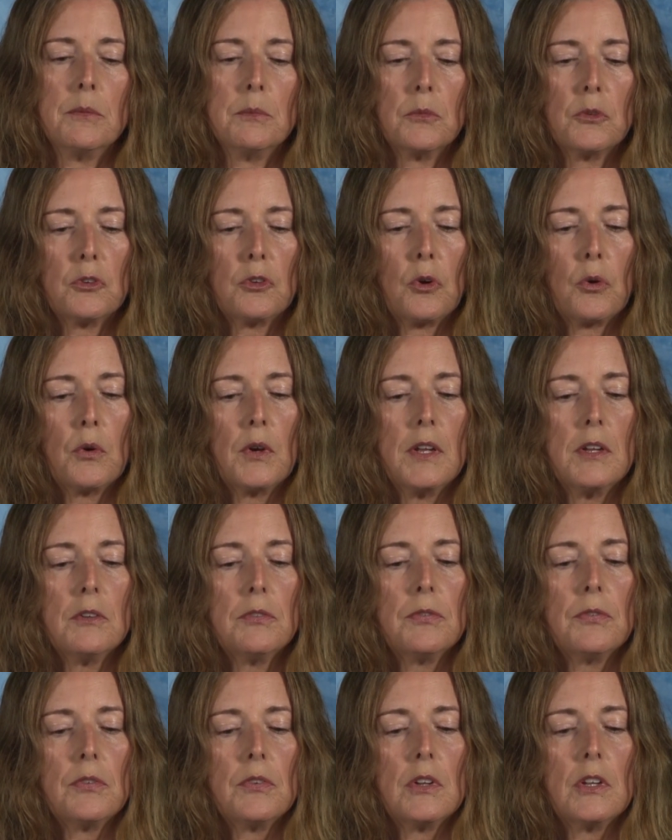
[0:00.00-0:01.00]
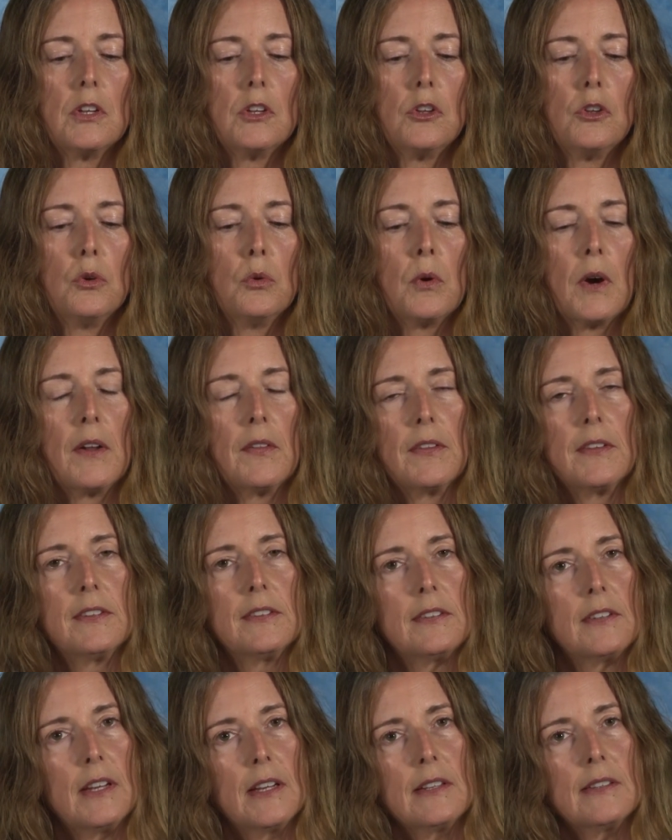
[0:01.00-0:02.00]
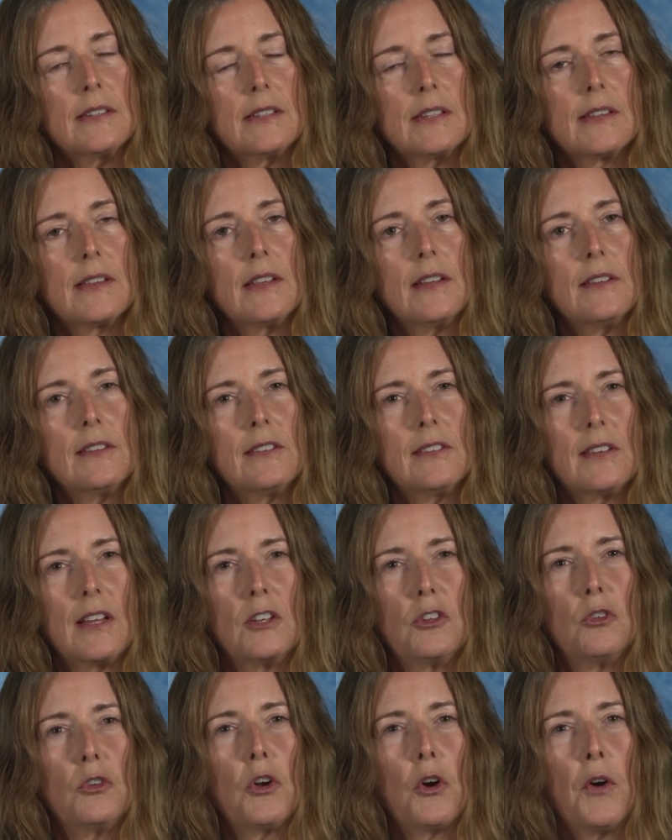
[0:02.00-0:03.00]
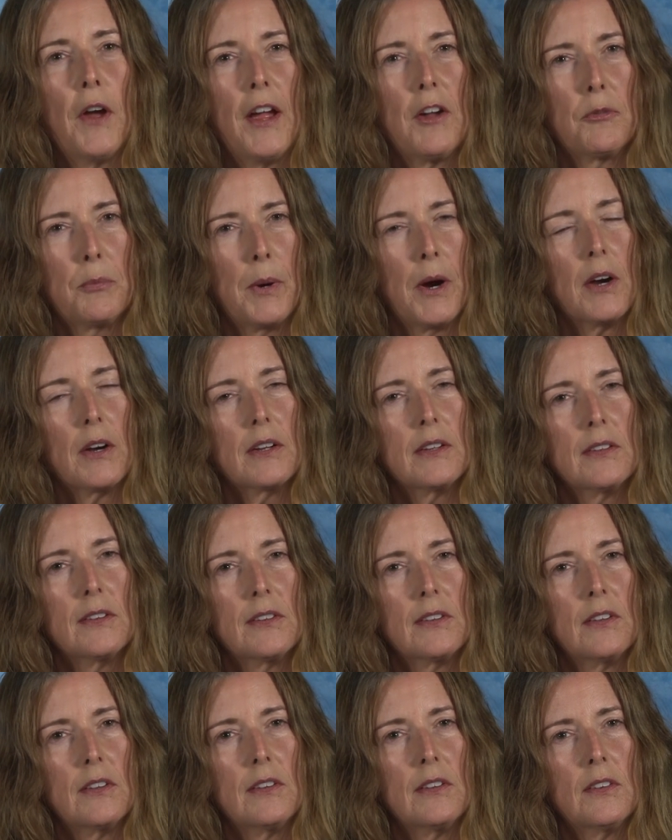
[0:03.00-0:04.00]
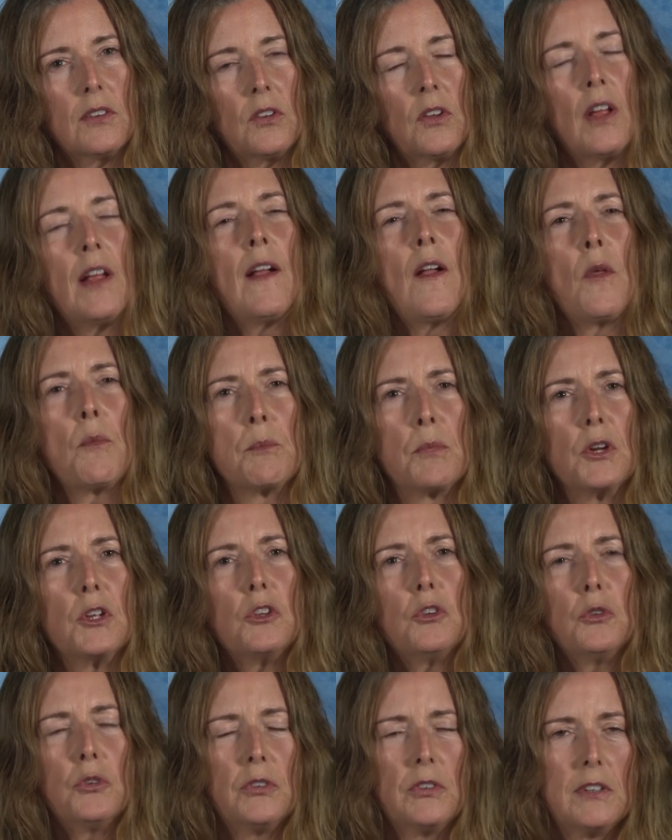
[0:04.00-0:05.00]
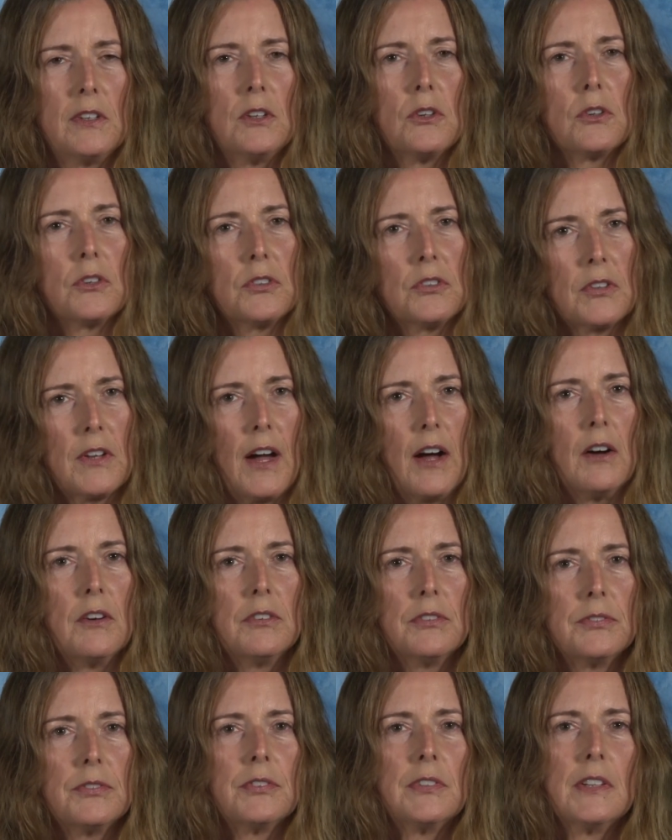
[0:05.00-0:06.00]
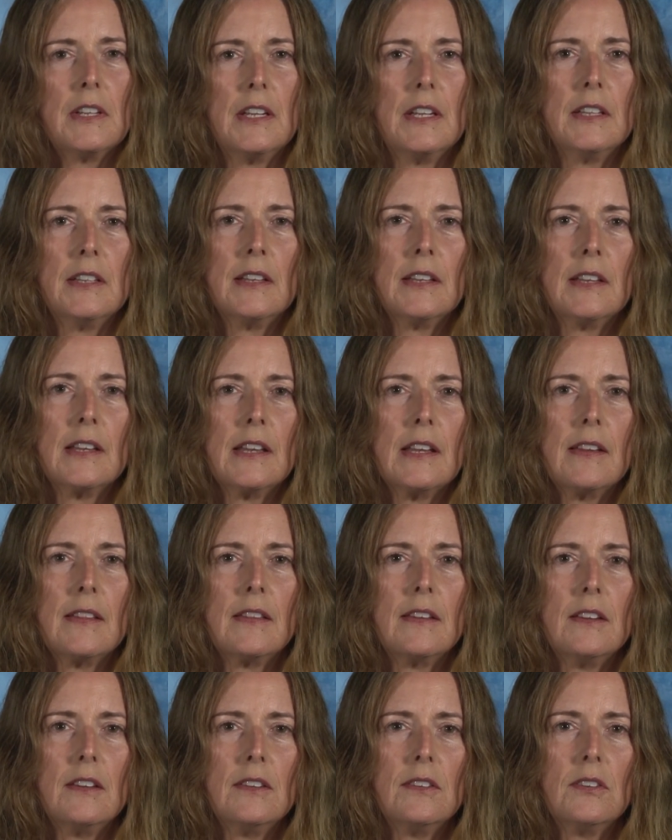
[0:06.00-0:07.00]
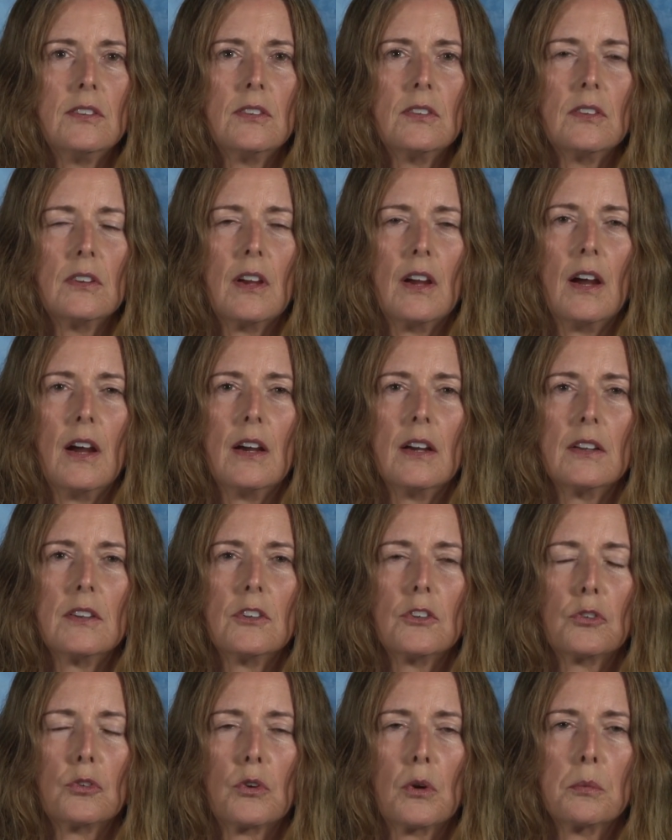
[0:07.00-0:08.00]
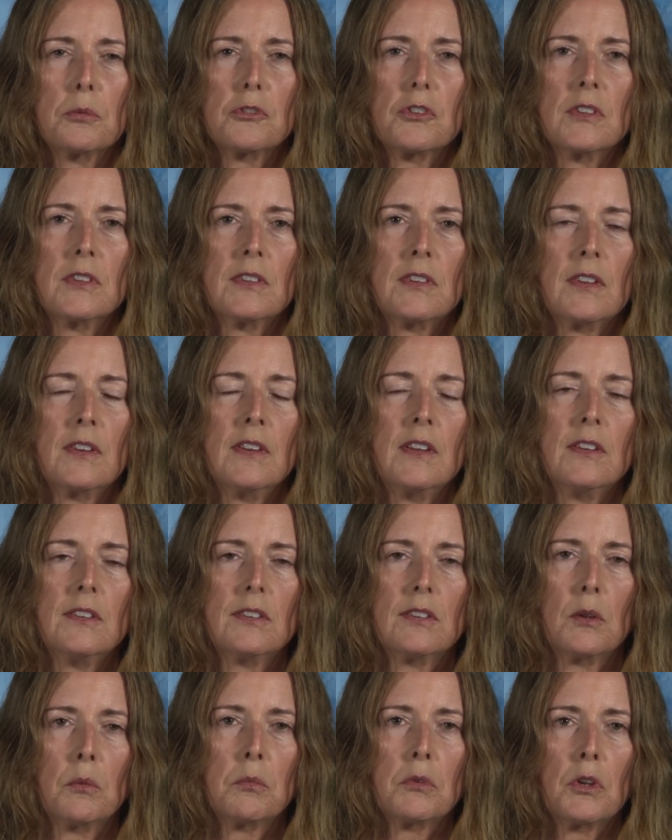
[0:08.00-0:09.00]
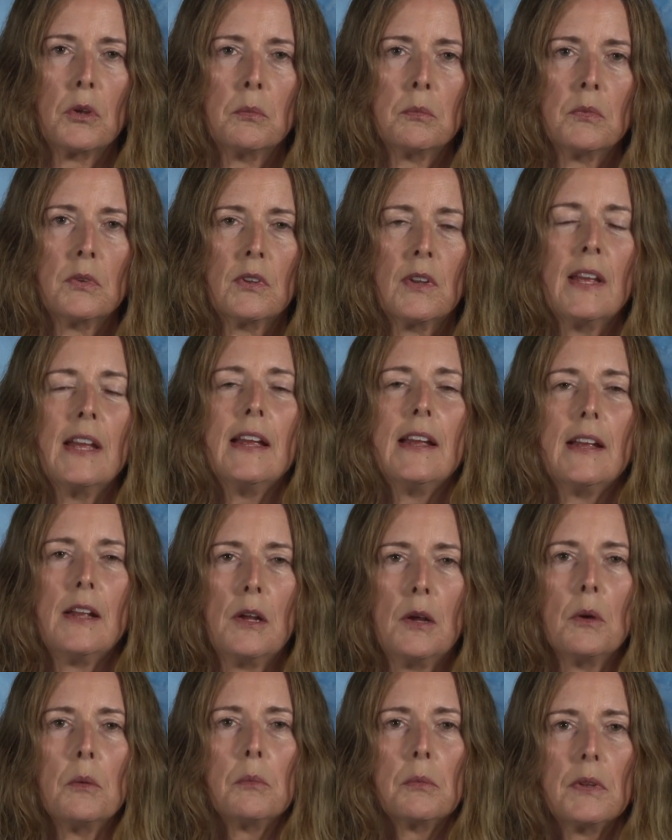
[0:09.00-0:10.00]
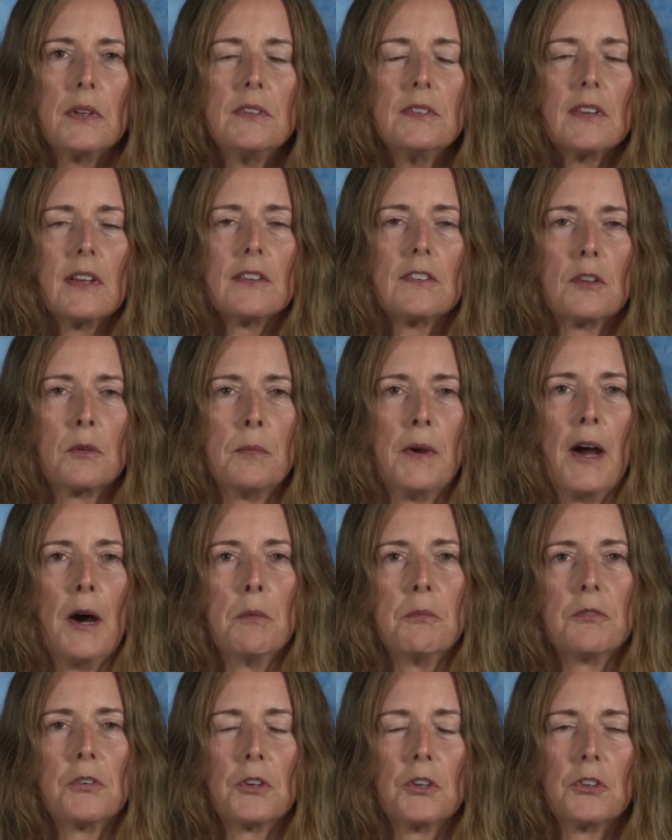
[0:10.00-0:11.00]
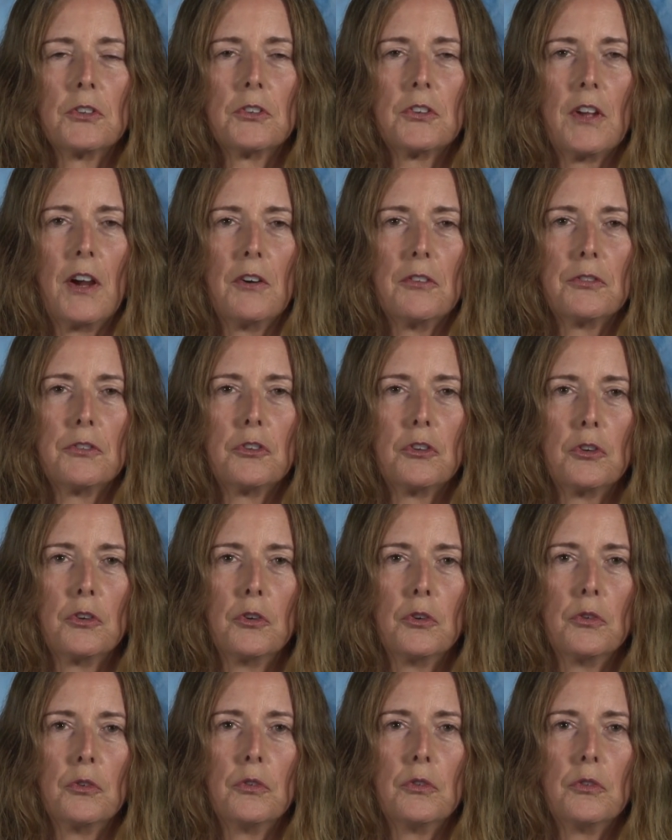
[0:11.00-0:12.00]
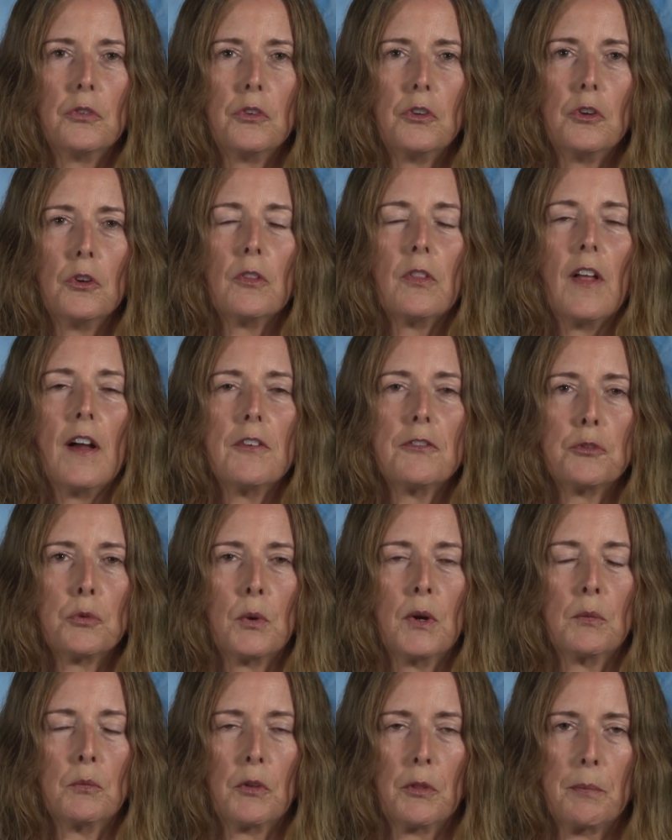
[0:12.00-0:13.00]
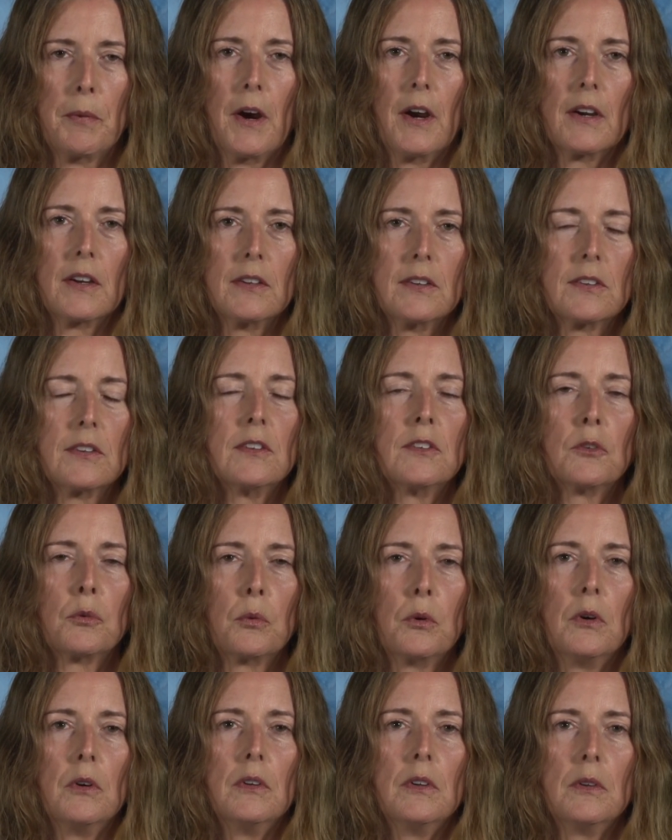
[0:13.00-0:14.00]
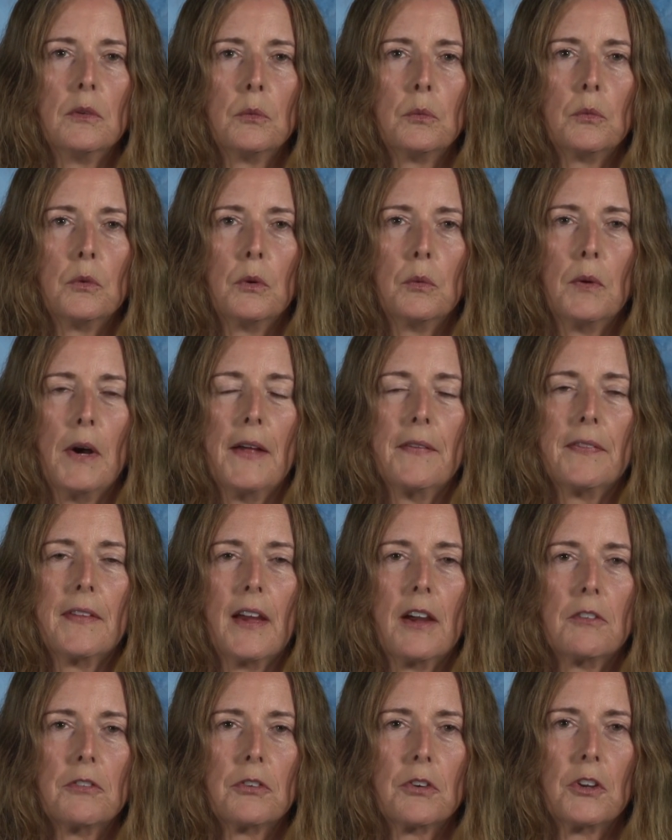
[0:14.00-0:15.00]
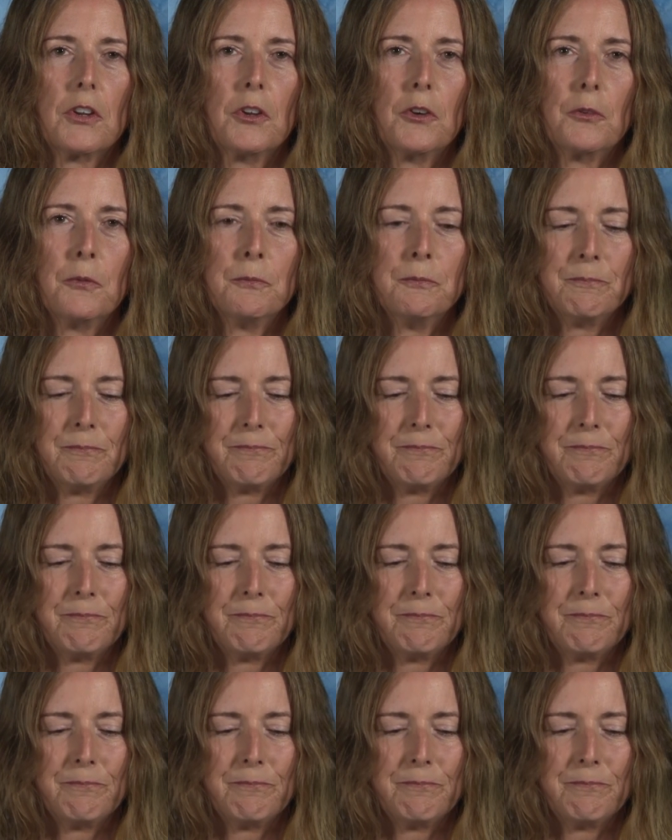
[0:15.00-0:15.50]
So if you are listening to this and you don't have Parkinson's, but you see yourself in these descriptions and these symptoms, please get some help for yourself too. Your loved one with Parkinson's will want that for you.